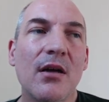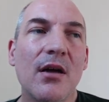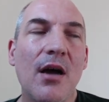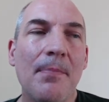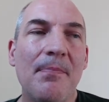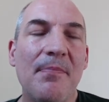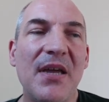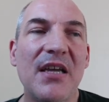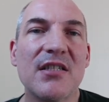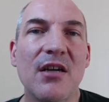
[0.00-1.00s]
A
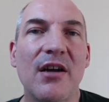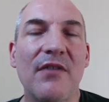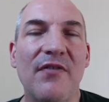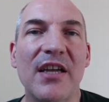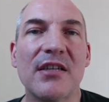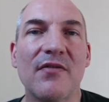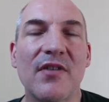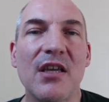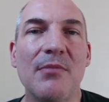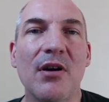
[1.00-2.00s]
big side effect of
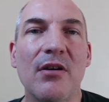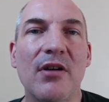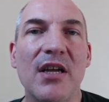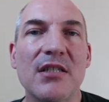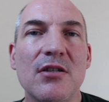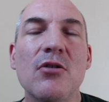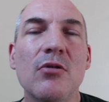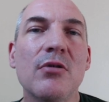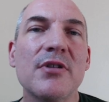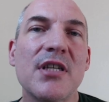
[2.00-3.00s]
chemo is
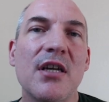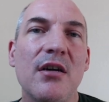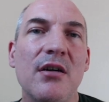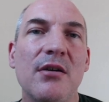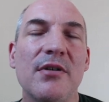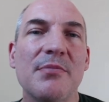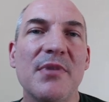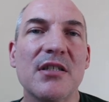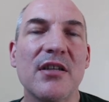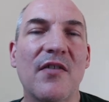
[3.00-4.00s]
nausea, which
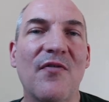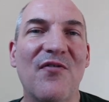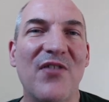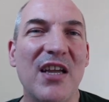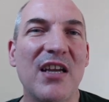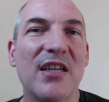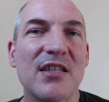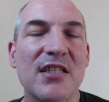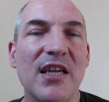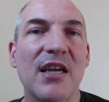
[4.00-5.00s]
means like feeling
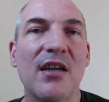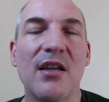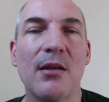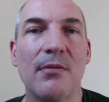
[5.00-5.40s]
sick, and